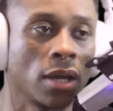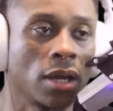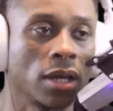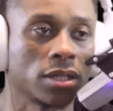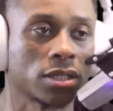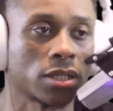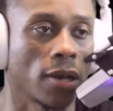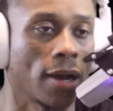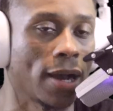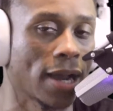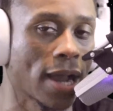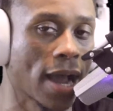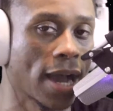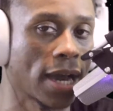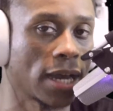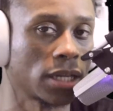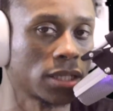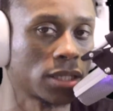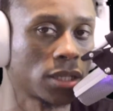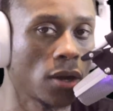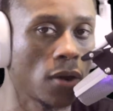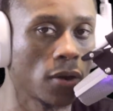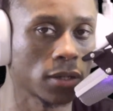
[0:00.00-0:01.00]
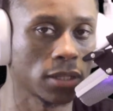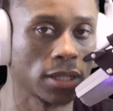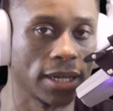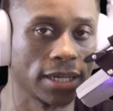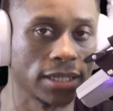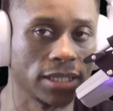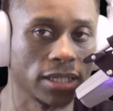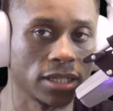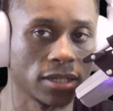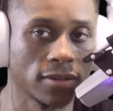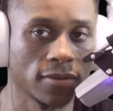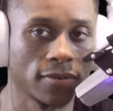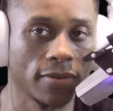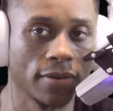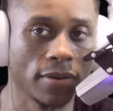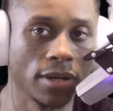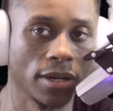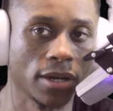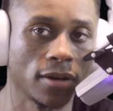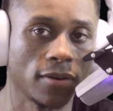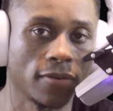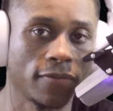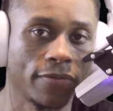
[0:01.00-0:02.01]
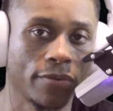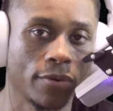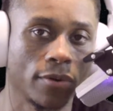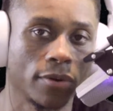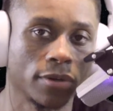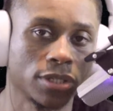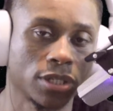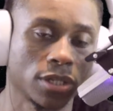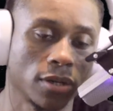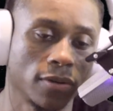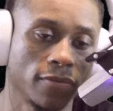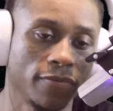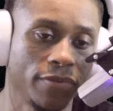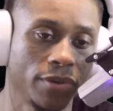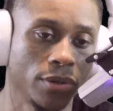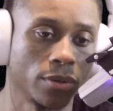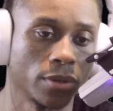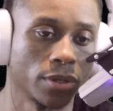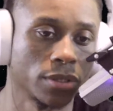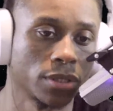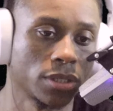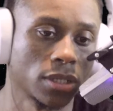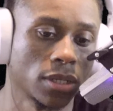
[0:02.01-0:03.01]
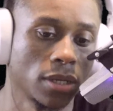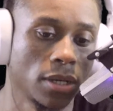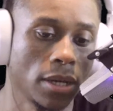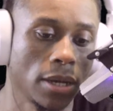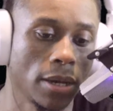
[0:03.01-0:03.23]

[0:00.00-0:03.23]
So I gotta talk like this, for certain viewers.